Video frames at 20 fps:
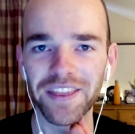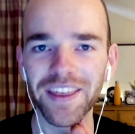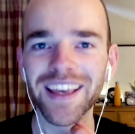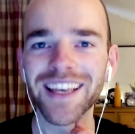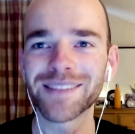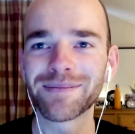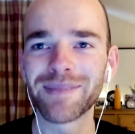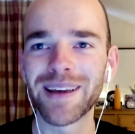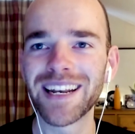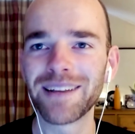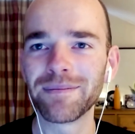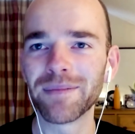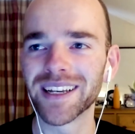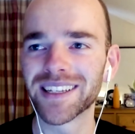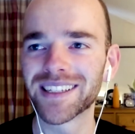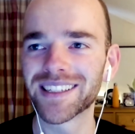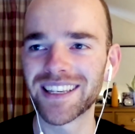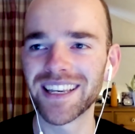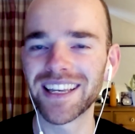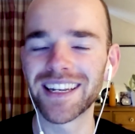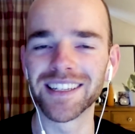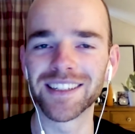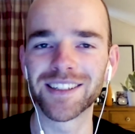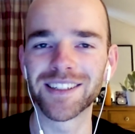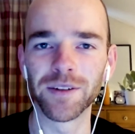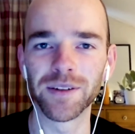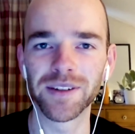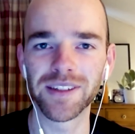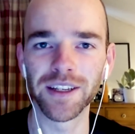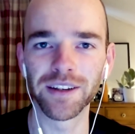I think it's mainly my skin has
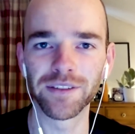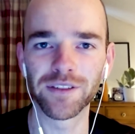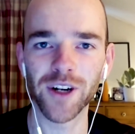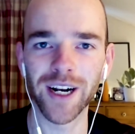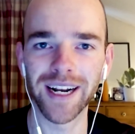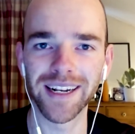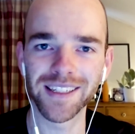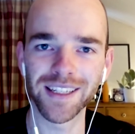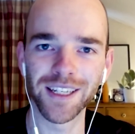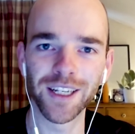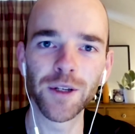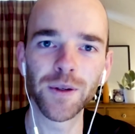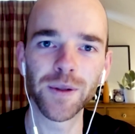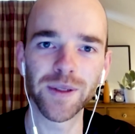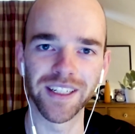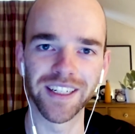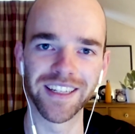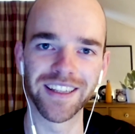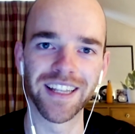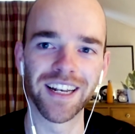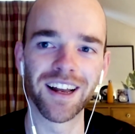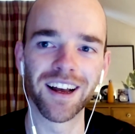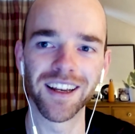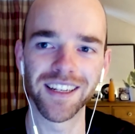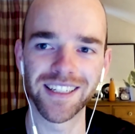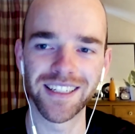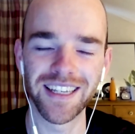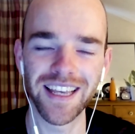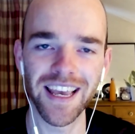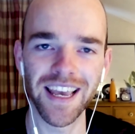gone sort of translucent in the
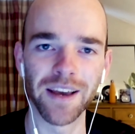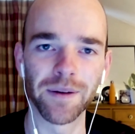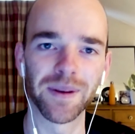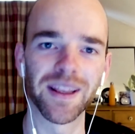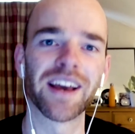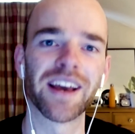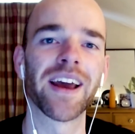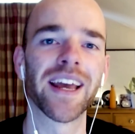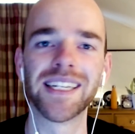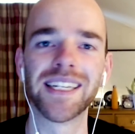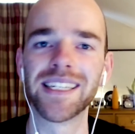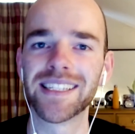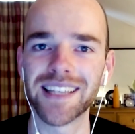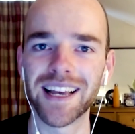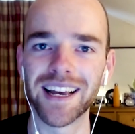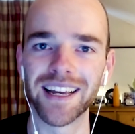last year without any